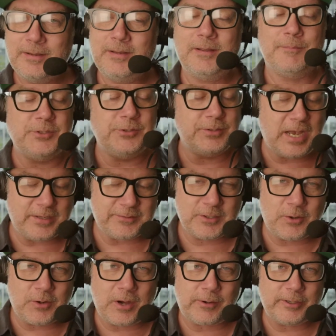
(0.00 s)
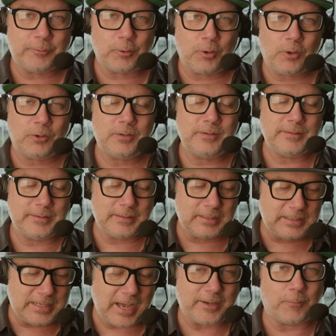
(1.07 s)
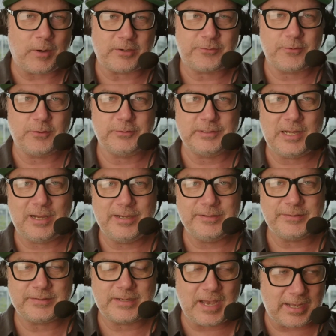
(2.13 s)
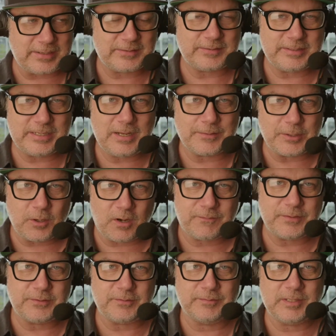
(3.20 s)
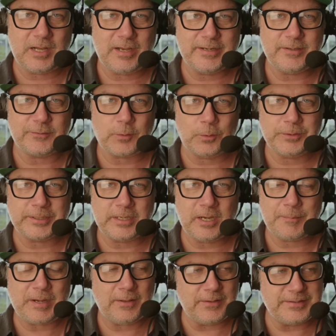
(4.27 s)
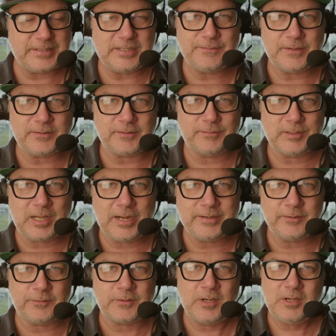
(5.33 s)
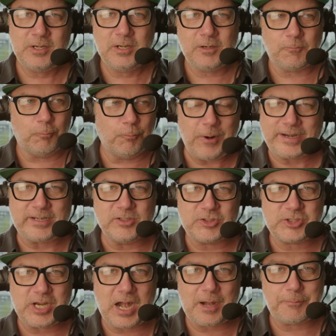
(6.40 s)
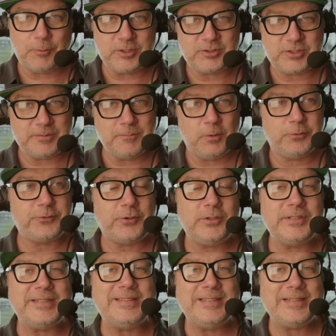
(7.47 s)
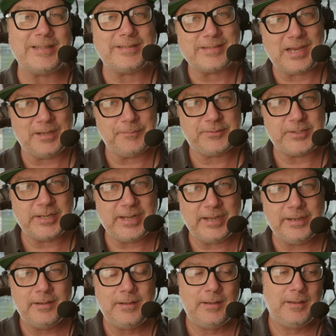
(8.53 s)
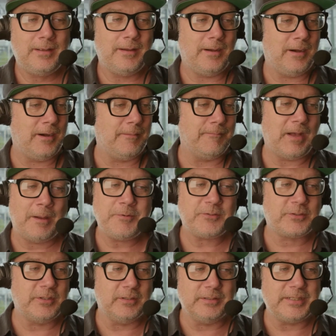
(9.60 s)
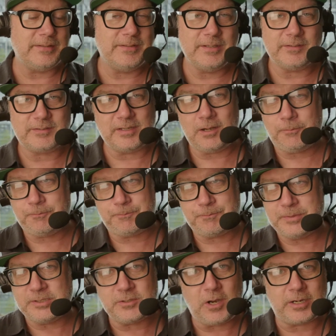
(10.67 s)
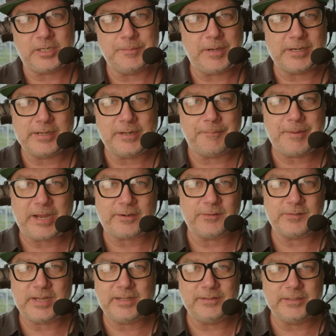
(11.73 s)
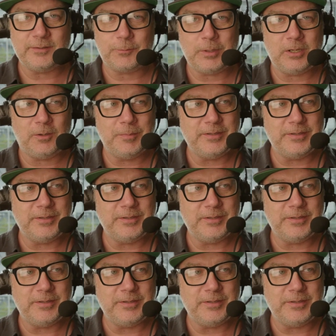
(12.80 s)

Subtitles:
But you guys know how I roll. Got to watch those lines. Got to see how the offensive line is holding up, how the defensive line is wrecking shop, which it most certainly did at times today. I'm just going to leave this. I'll be talking about it on Packers Daily as well.